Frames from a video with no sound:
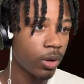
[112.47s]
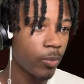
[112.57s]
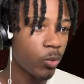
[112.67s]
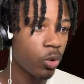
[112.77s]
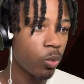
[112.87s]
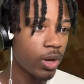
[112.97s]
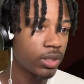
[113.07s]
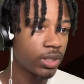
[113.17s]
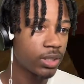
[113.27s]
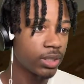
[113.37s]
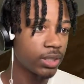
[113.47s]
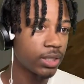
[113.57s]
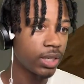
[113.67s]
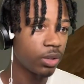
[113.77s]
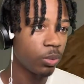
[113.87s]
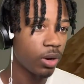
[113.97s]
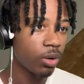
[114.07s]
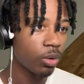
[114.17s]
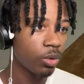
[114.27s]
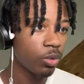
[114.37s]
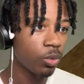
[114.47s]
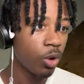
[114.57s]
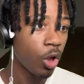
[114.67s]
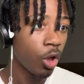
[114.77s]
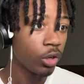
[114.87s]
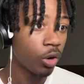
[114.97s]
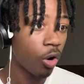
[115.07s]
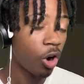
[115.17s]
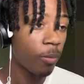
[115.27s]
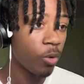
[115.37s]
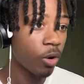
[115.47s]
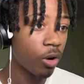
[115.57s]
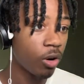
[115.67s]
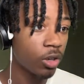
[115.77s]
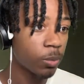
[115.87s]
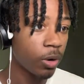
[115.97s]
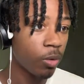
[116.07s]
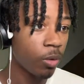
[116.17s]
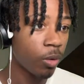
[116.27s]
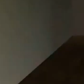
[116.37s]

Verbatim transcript: We got more watches just laying around. Cool. There are more guards, bro.